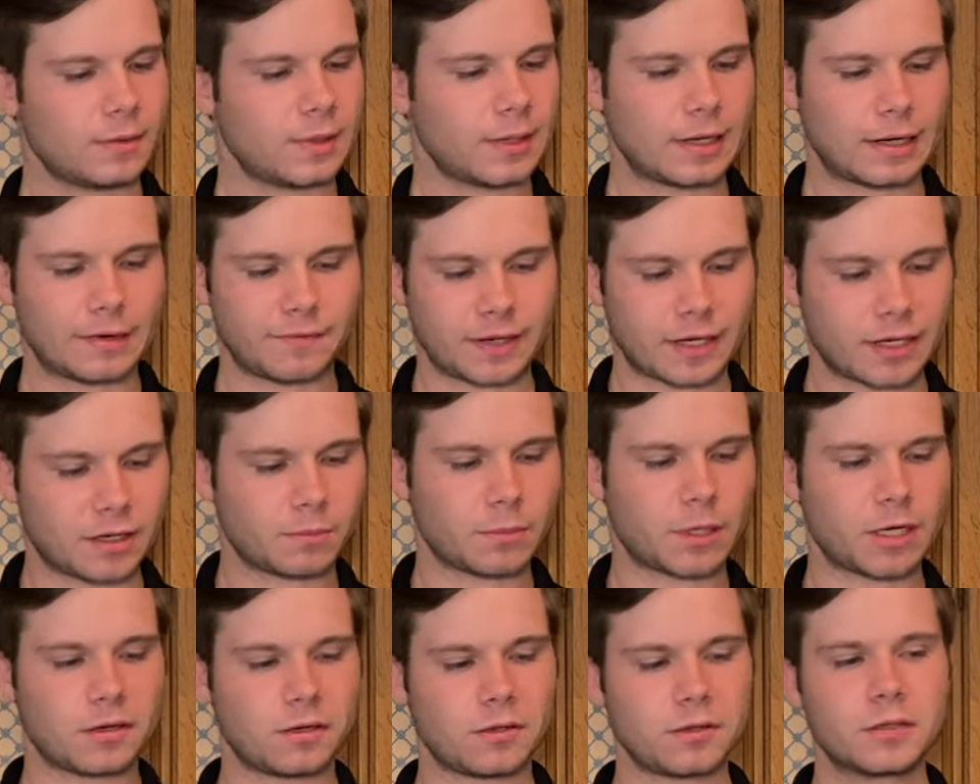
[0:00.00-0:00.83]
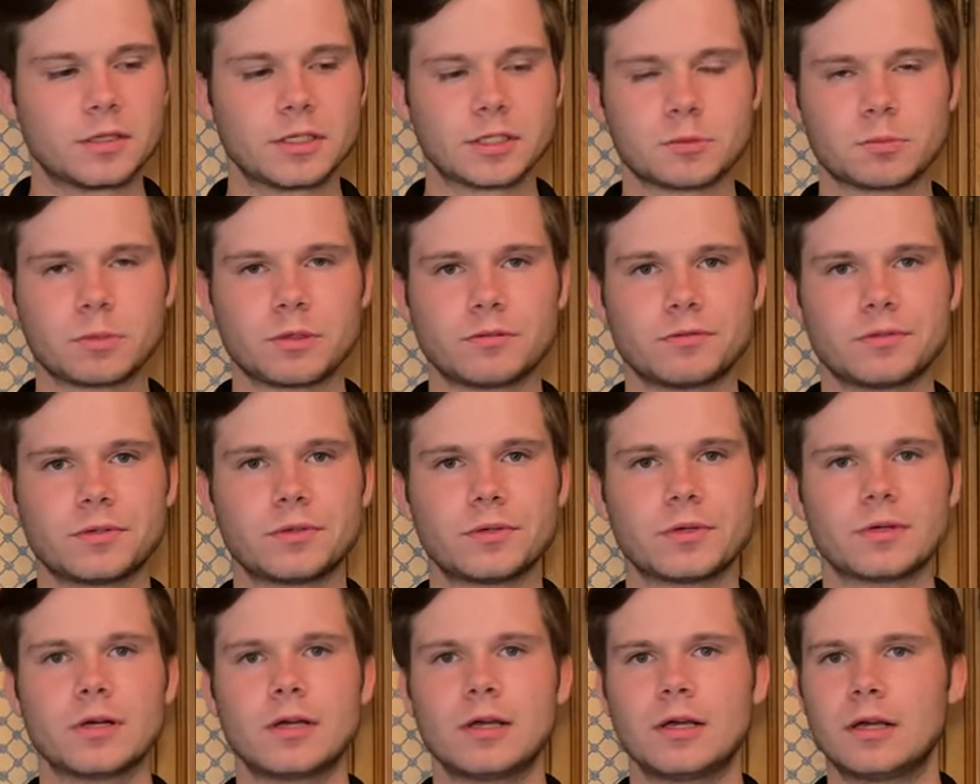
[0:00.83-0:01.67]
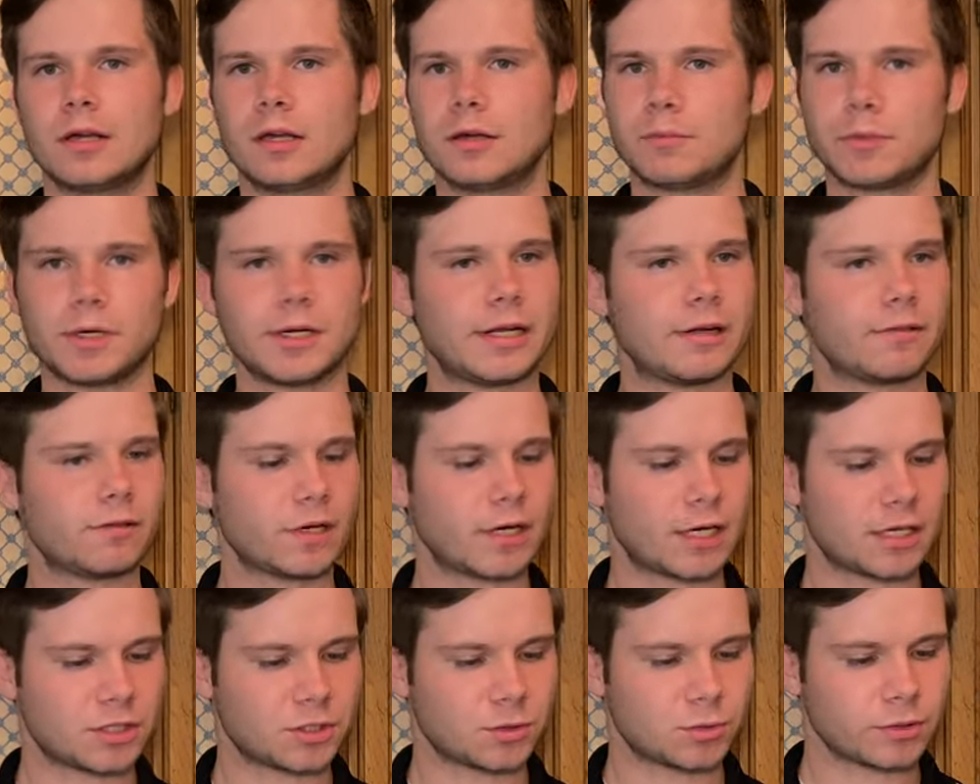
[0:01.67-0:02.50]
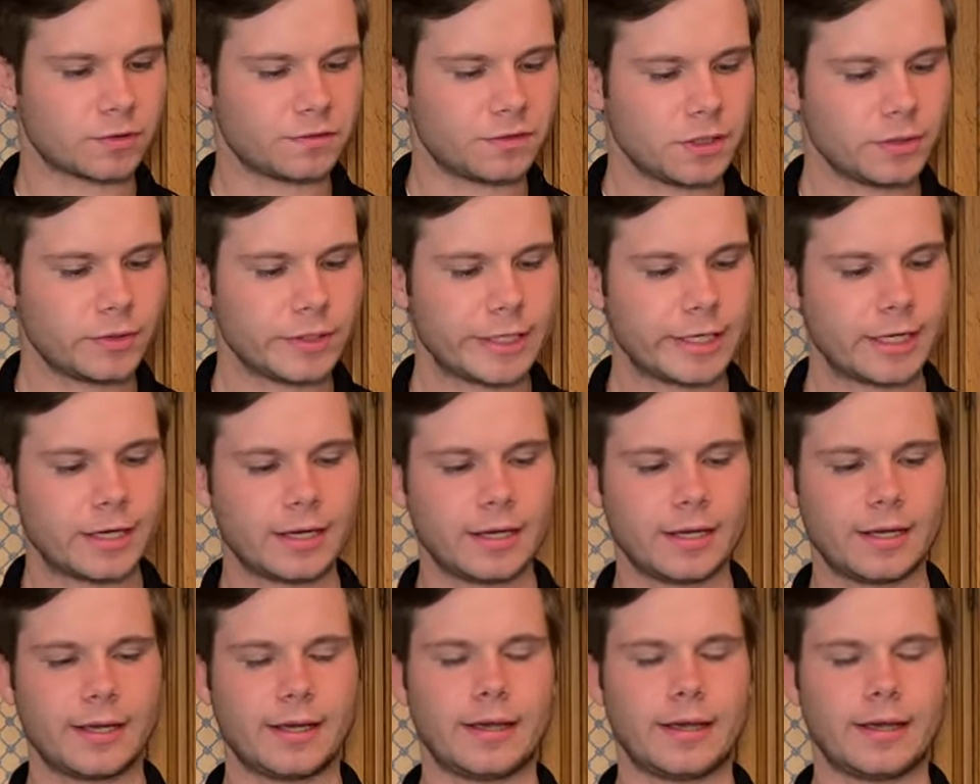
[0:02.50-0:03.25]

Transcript: I've had a bottle of this before, but never got to review it.